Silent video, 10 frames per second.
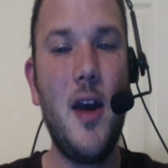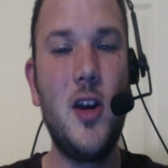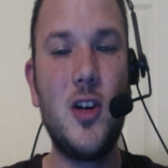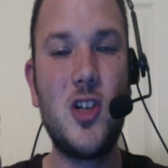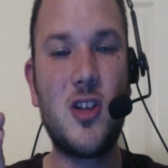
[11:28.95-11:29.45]

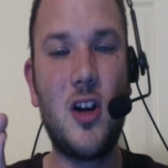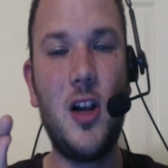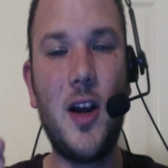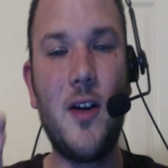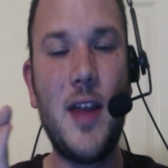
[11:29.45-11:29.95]
You can just
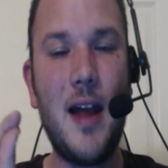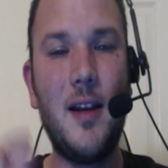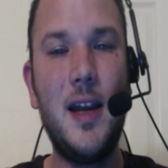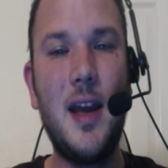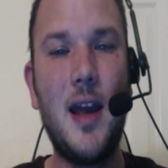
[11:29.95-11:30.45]
click on that
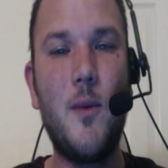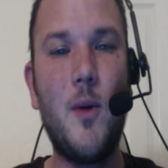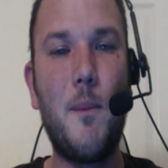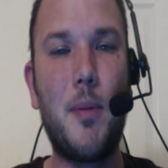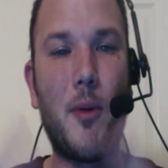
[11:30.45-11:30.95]
link and it will
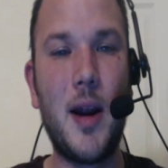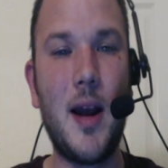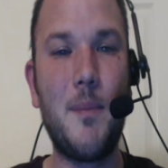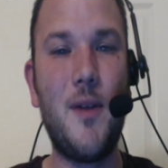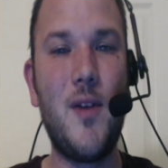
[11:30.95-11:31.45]
bring
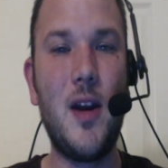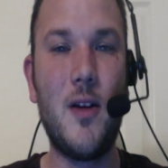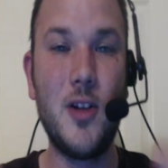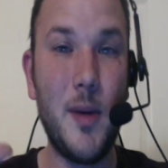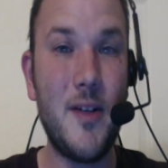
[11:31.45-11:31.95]
up the video,
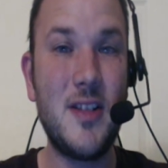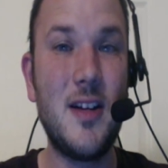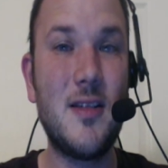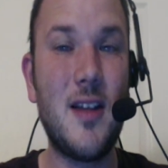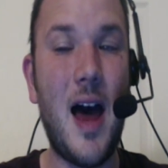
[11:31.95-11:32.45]
and you'll be able to see
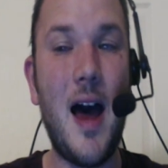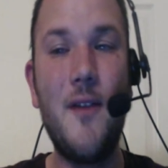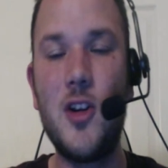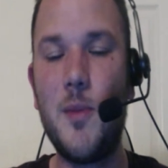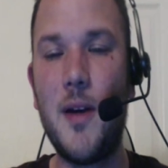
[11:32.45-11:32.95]
us live,
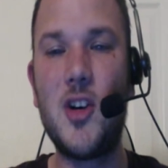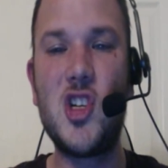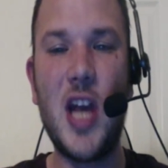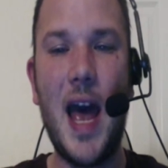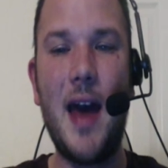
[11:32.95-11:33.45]
and you'll be able to
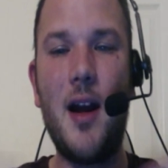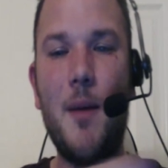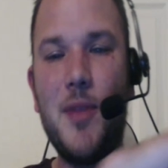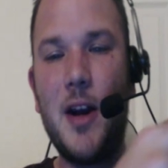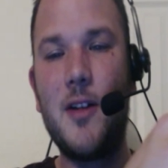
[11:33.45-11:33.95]
chat
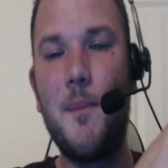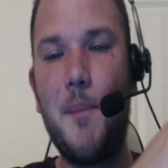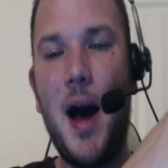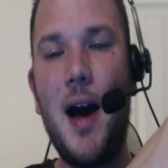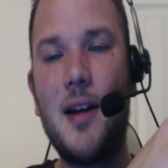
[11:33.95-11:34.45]
up there in the
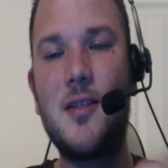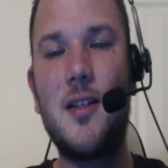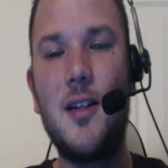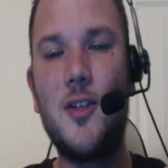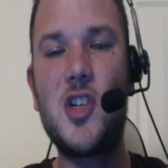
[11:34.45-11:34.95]
box, the
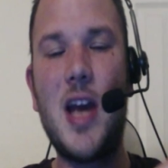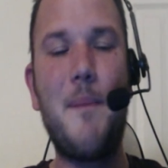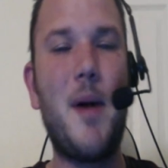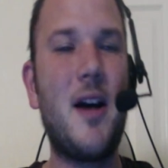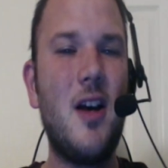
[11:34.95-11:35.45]
little chat
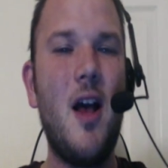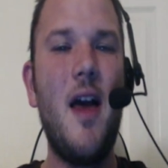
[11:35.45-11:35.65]
box.